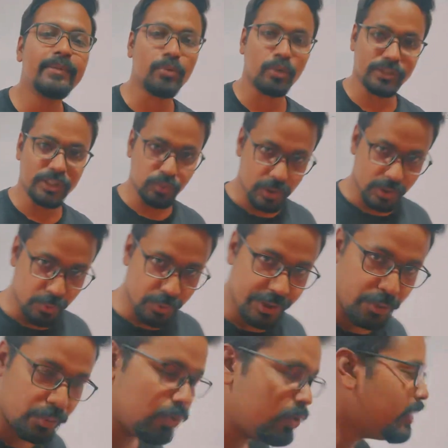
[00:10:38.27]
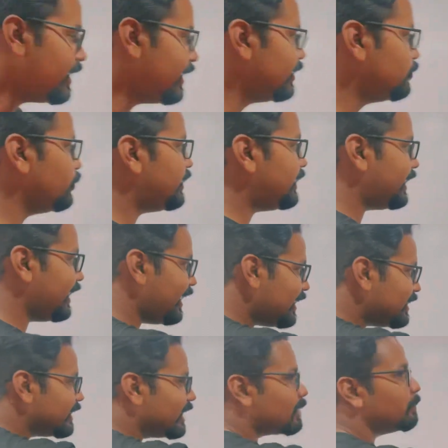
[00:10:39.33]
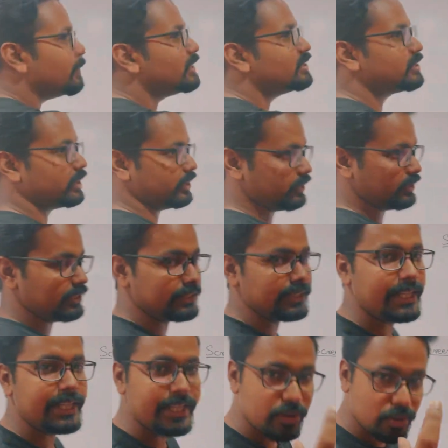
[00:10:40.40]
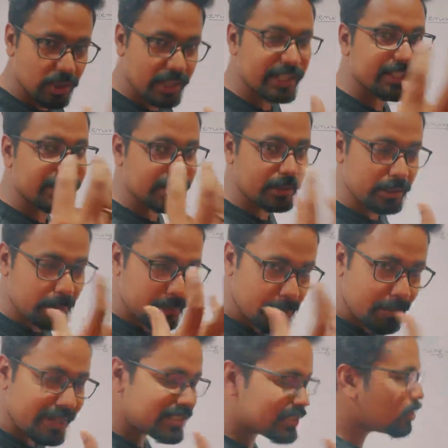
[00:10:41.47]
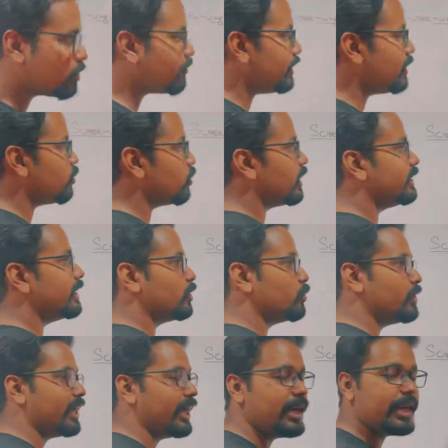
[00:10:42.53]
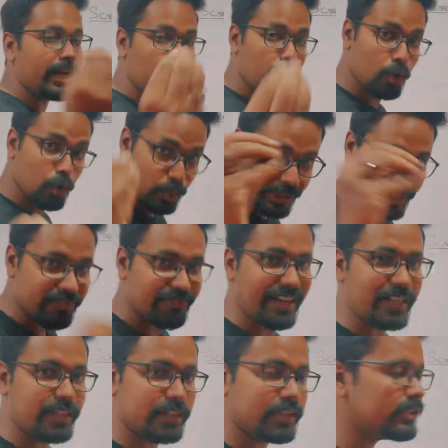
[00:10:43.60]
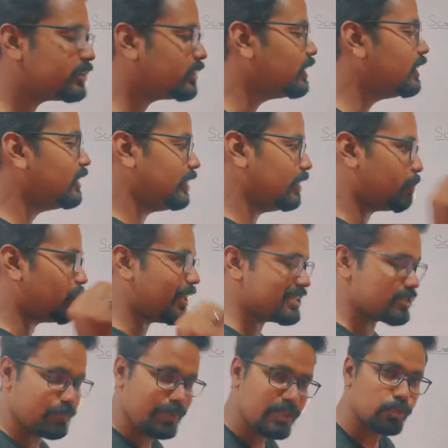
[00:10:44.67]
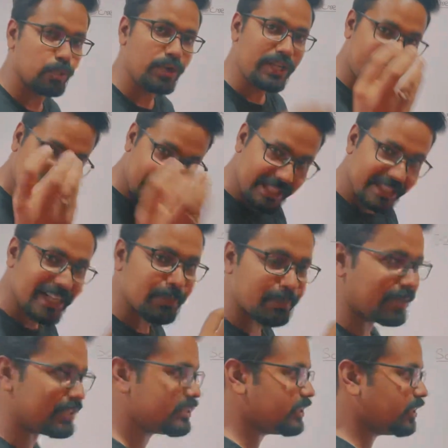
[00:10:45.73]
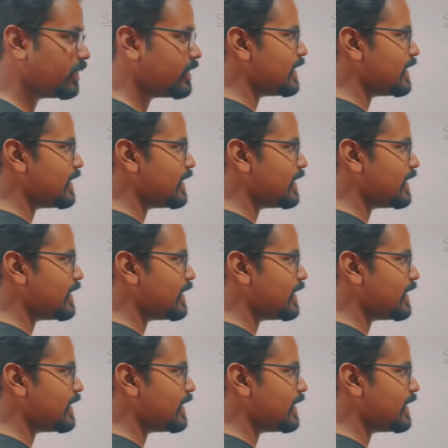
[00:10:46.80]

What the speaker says: process, what we do is we take that mixture, the E. coli, the mixture of E. coli that we had along with the vectors, the plasmids. We will take that mixture